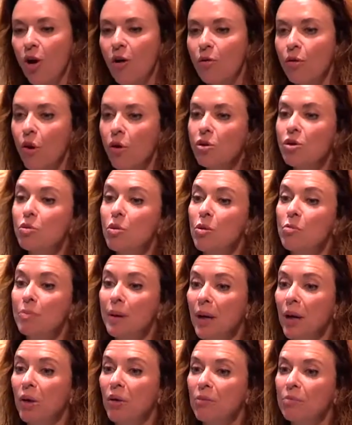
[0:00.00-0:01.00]
those were
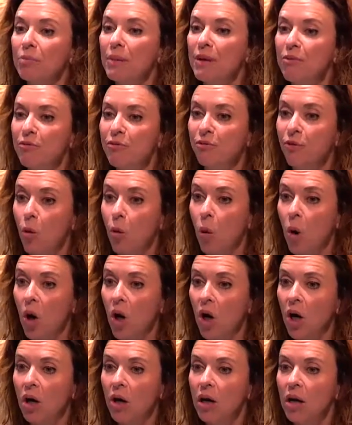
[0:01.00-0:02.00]
built
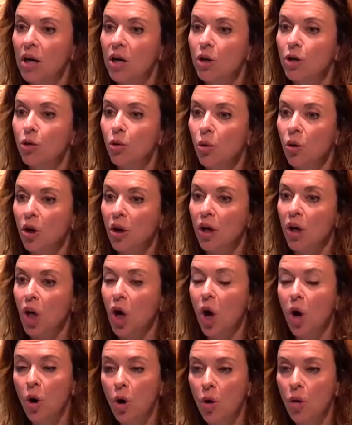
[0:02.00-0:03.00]
before your
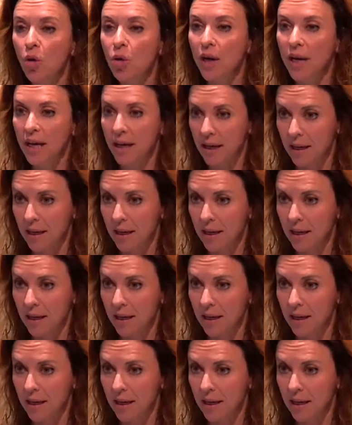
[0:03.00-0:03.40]
code